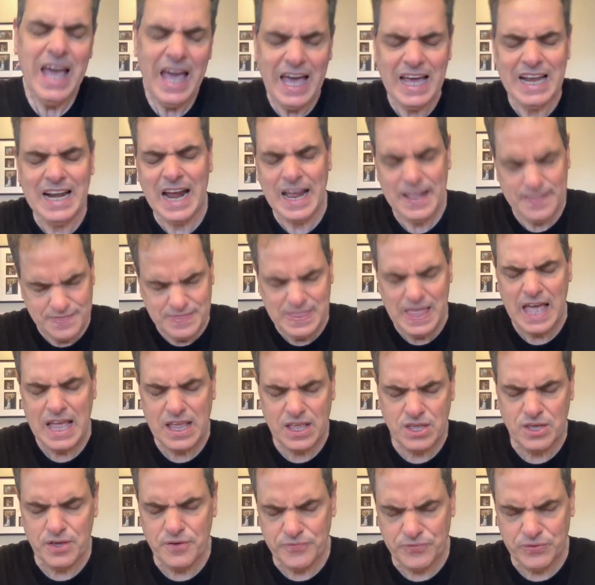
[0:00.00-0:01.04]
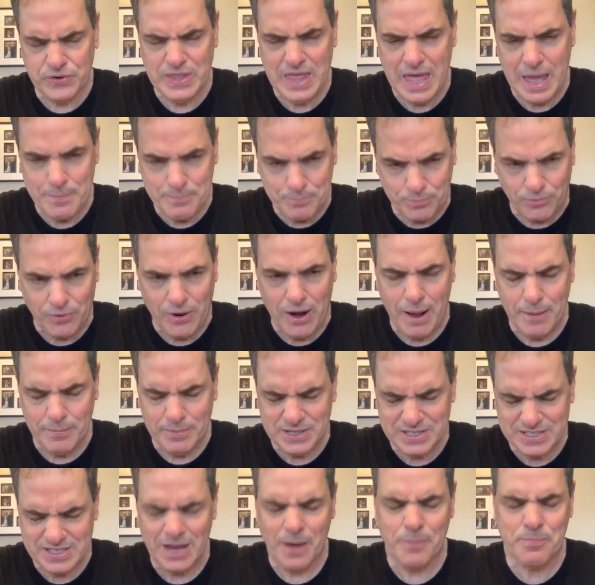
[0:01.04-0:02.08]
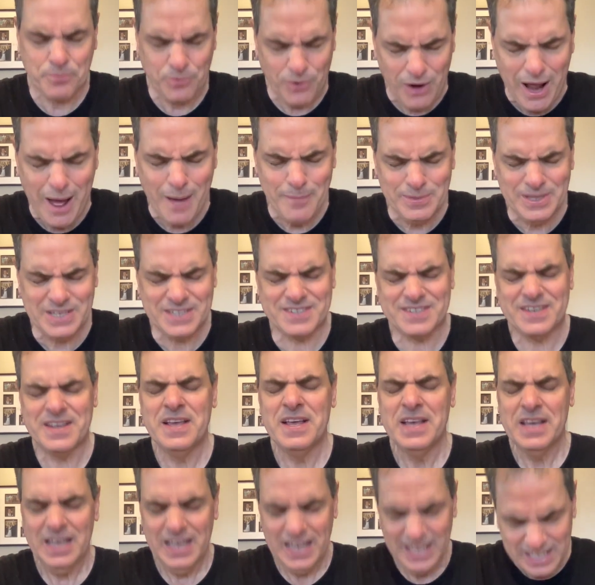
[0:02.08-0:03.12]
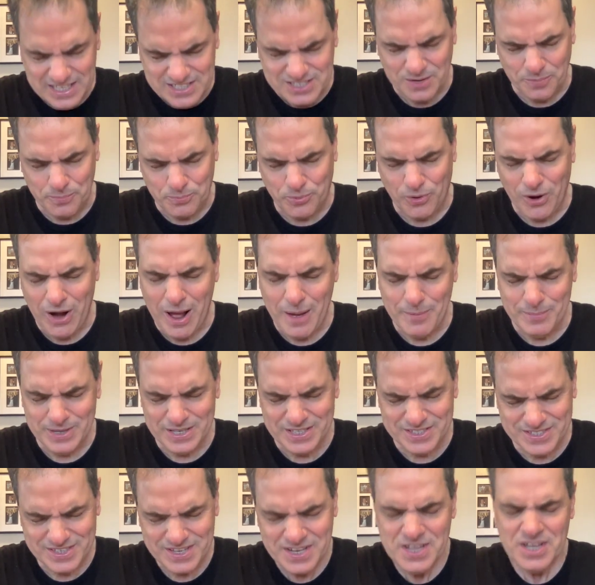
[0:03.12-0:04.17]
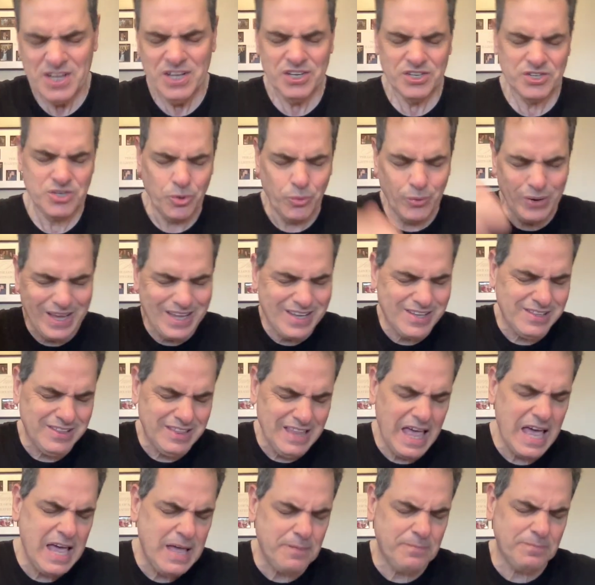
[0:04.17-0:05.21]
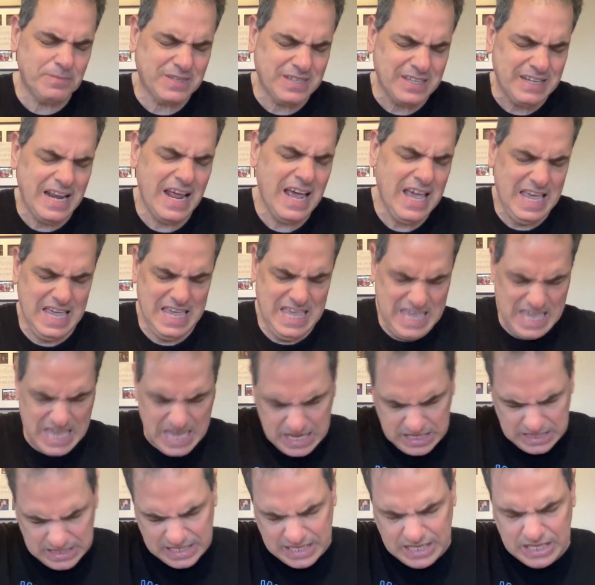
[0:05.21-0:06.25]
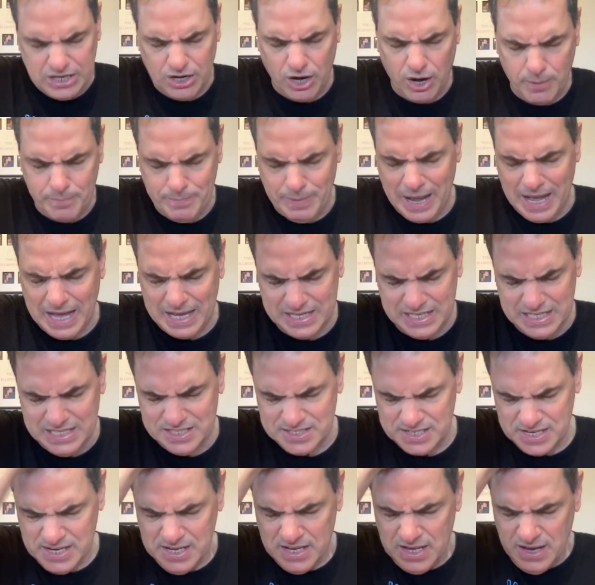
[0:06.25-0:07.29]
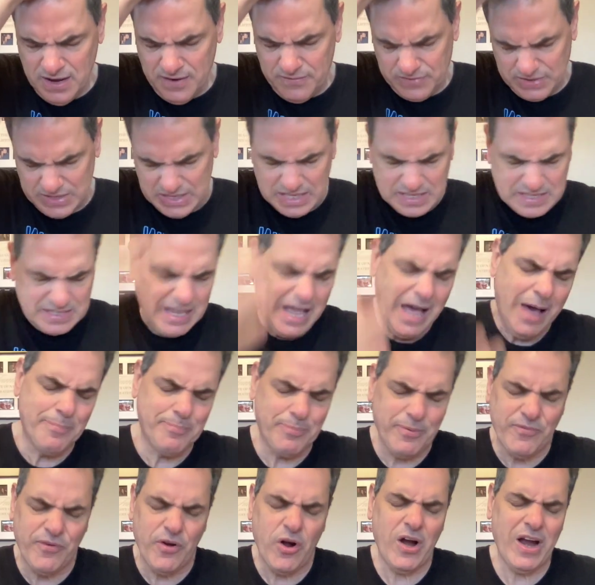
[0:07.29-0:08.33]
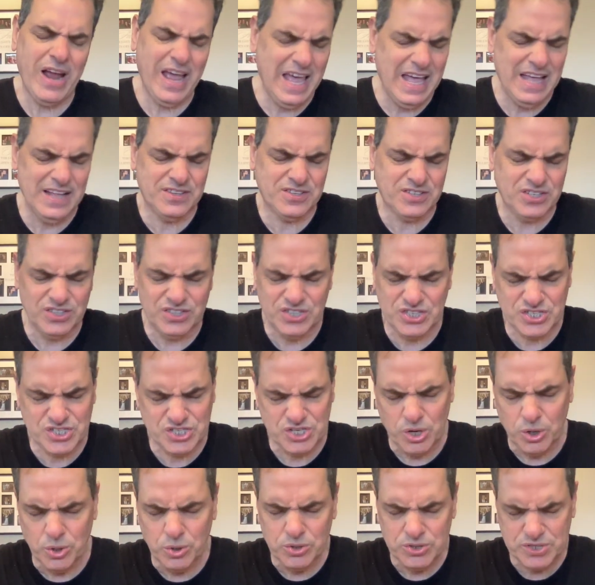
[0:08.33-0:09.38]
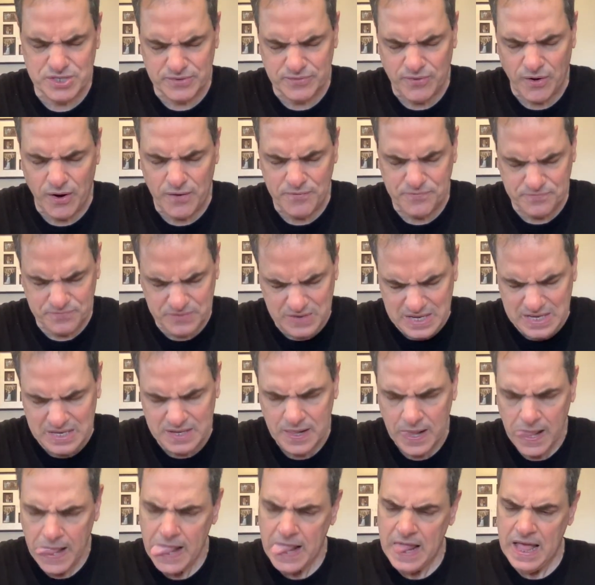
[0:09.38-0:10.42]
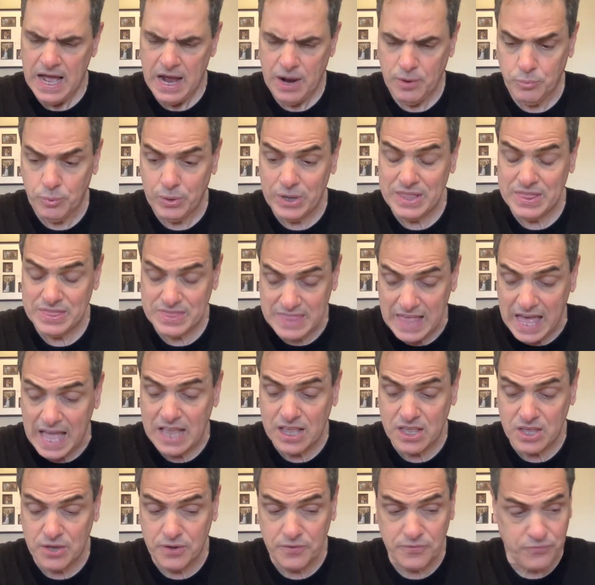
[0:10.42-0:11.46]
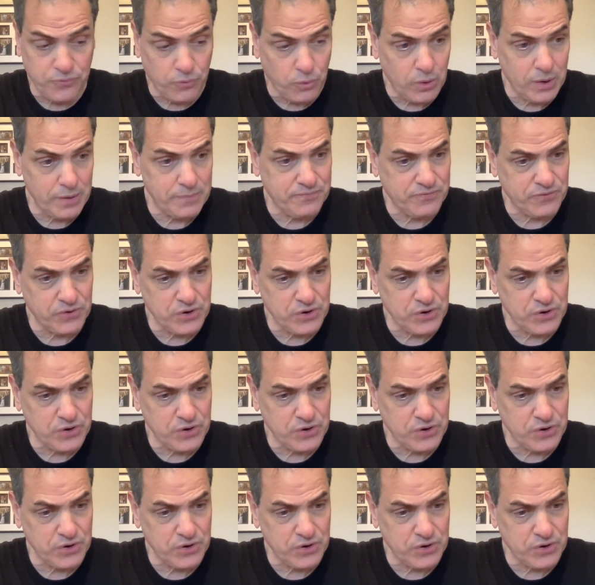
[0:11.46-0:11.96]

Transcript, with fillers: And I thank you for that promise. A promise is a promise. So we claim today healing in our bodies from the top of our head to the soles of our feet. And we thank you for it,